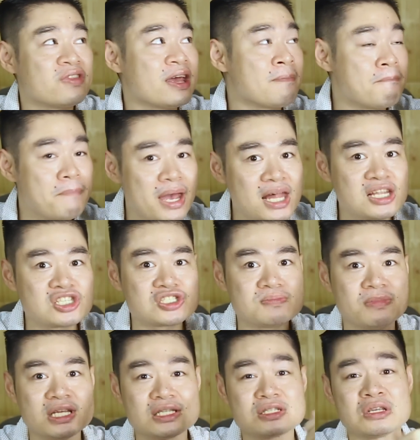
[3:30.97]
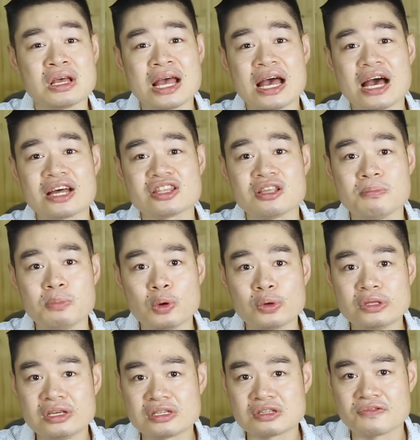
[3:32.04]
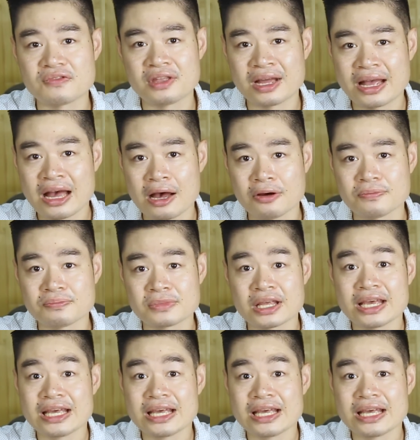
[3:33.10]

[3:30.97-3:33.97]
the embellishments at the bodice of the gown.